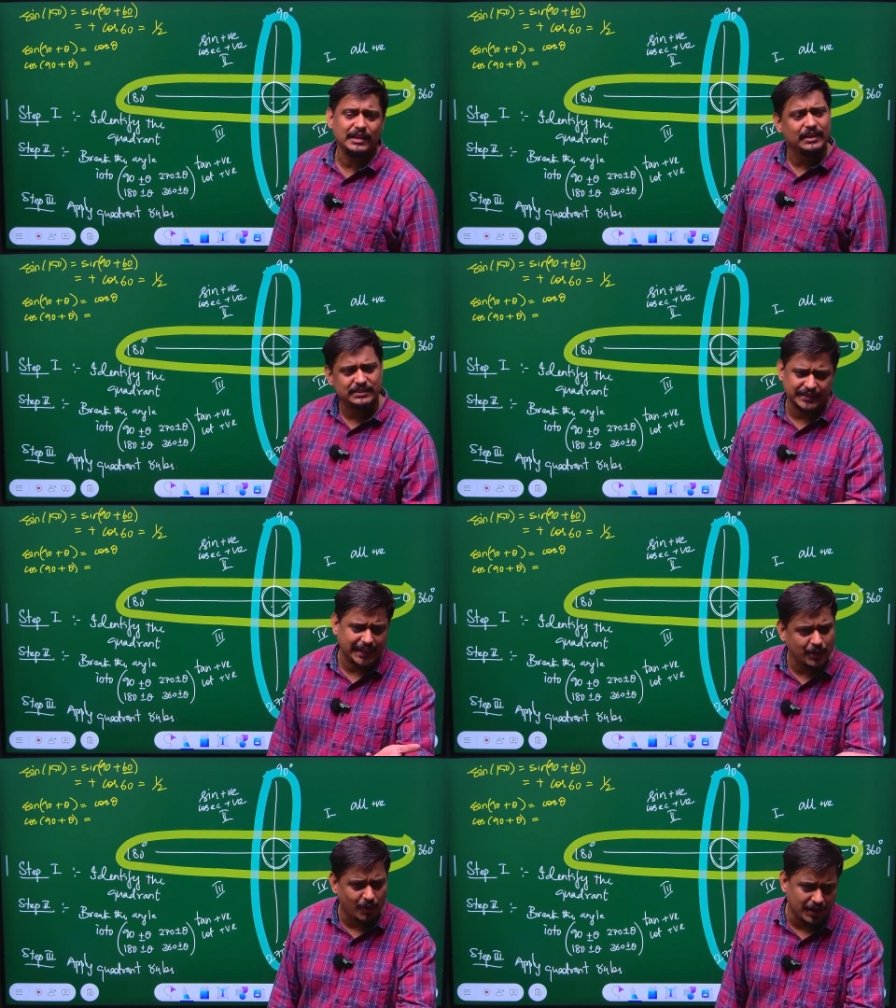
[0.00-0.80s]
Second
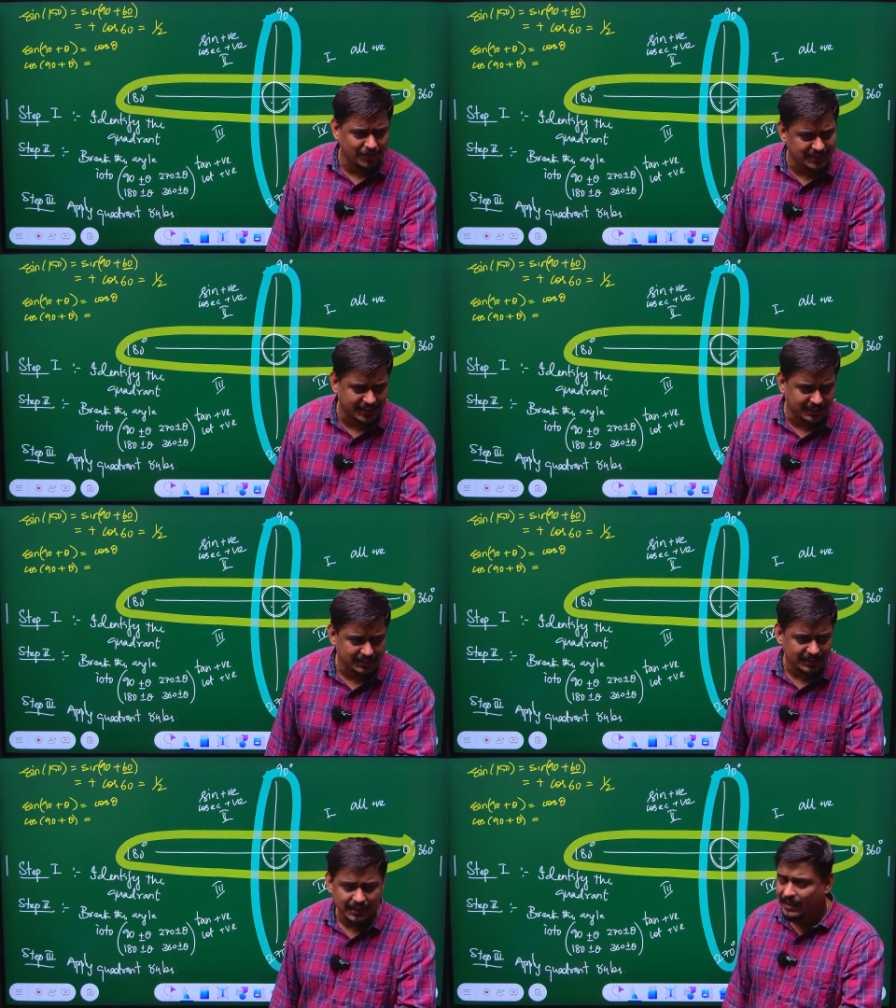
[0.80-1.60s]
quadrant once again.
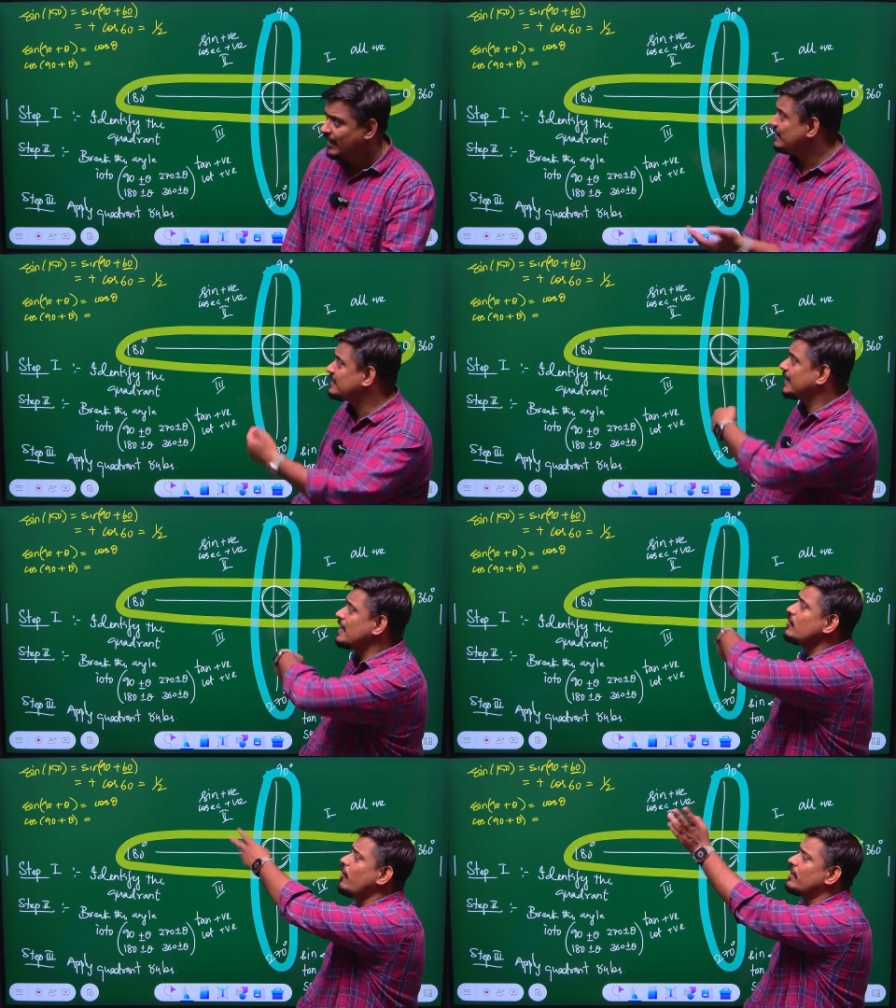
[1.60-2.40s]
In second
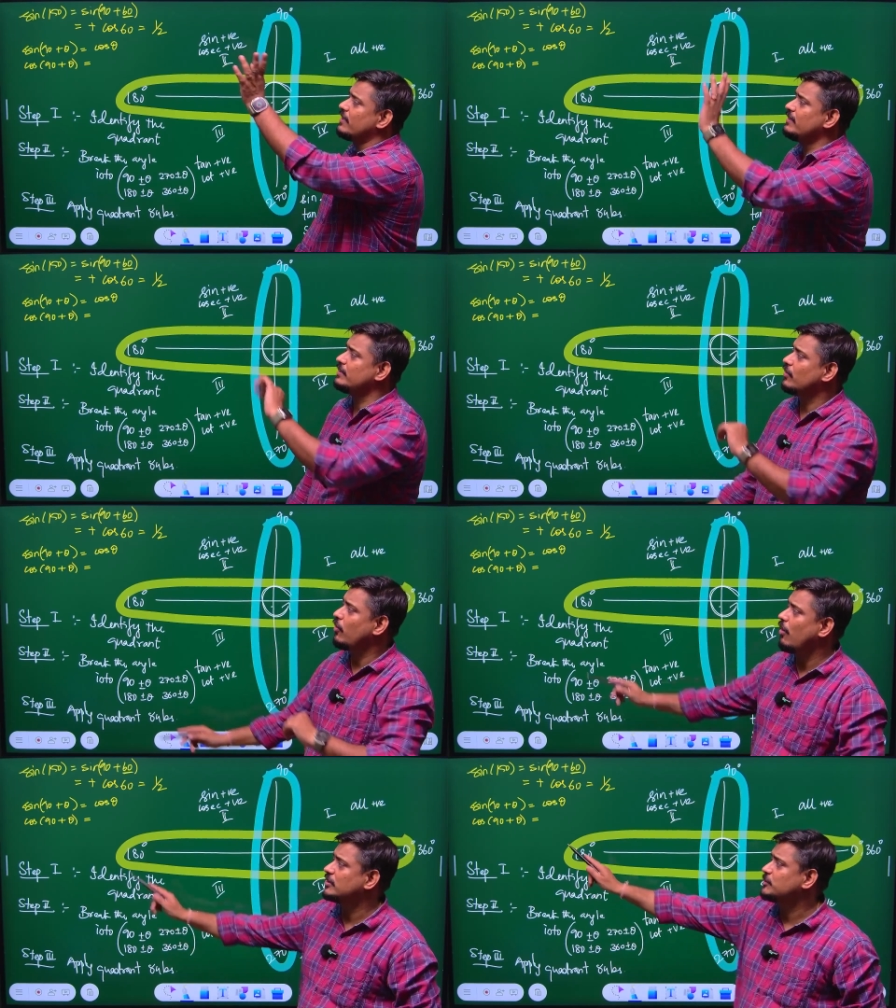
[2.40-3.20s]
quadrant, cos
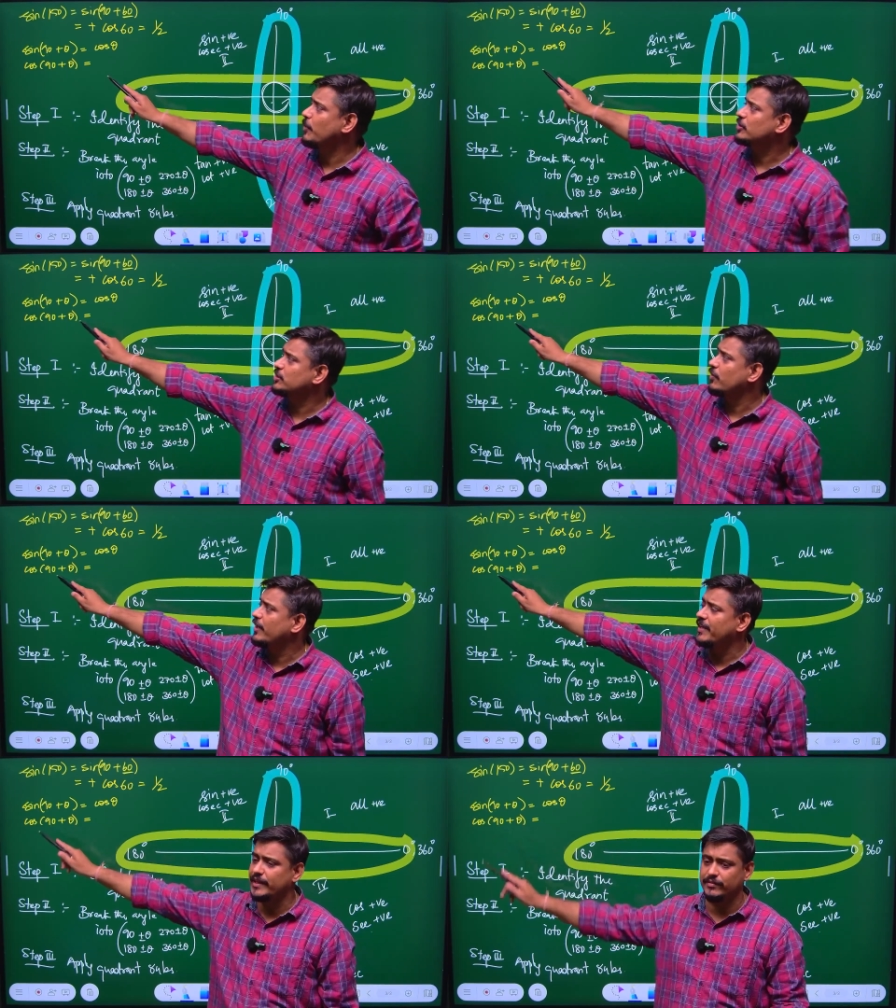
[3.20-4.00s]
is positive or
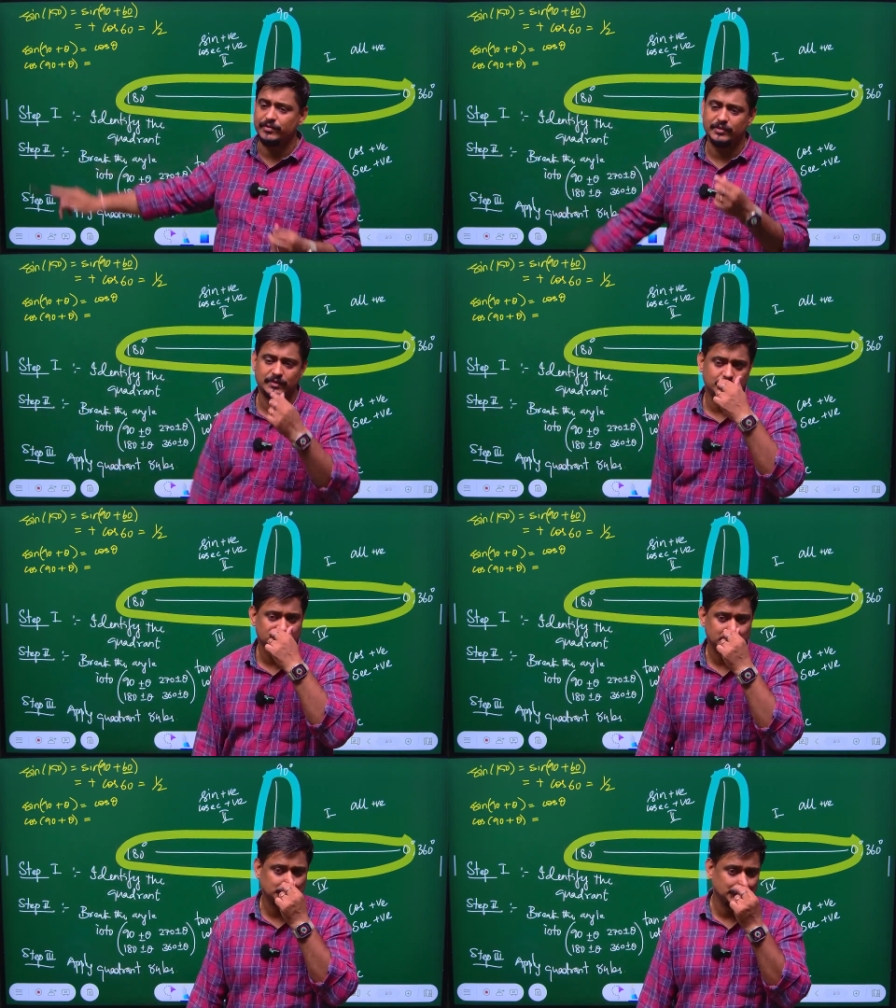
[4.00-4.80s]
negative?
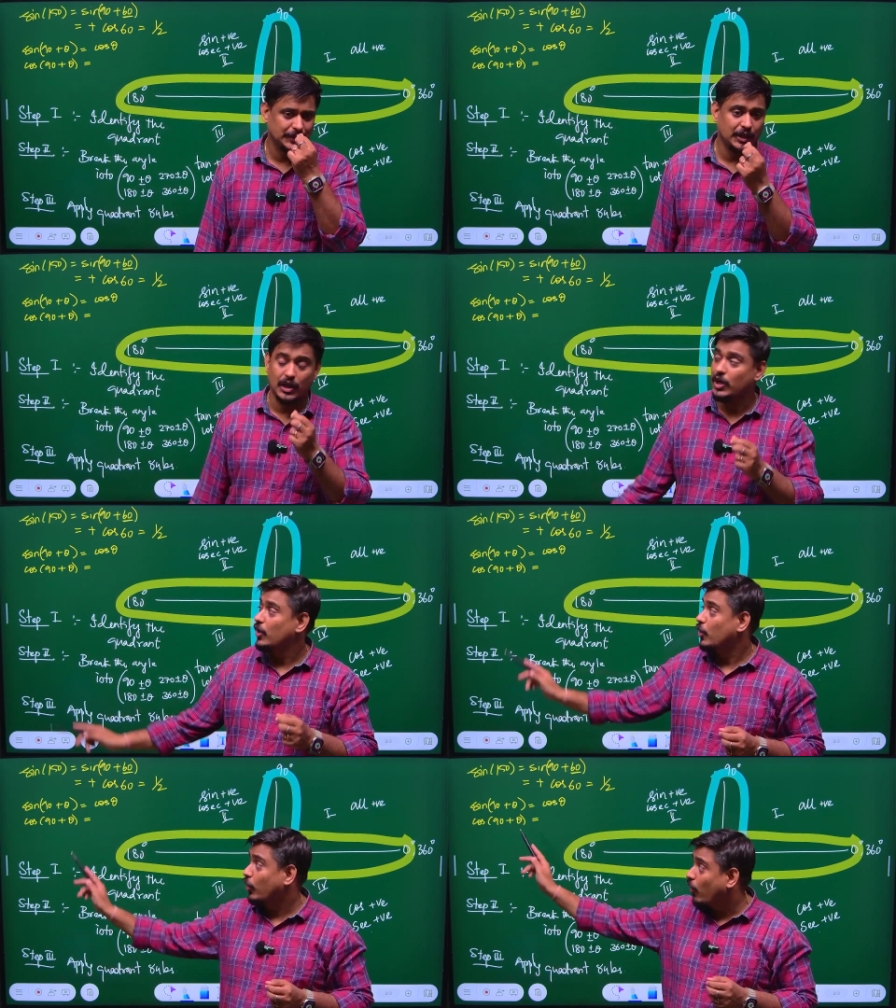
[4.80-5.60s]

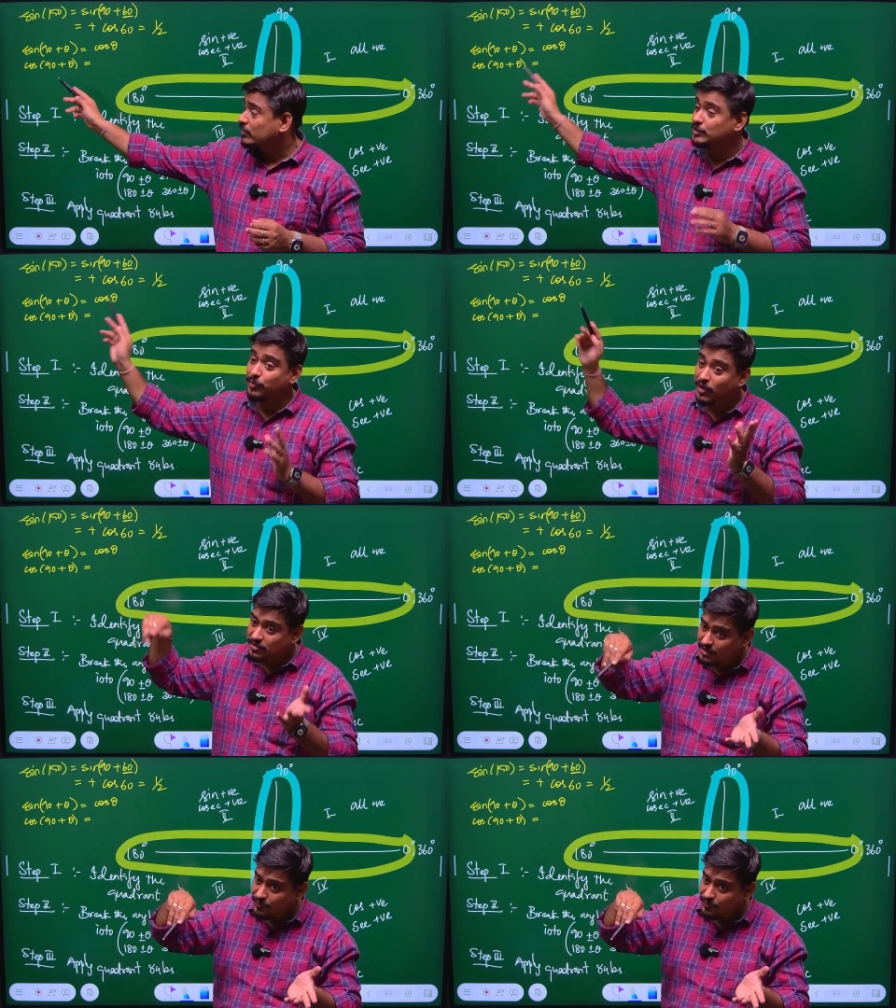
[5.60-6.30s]
Cos is positive or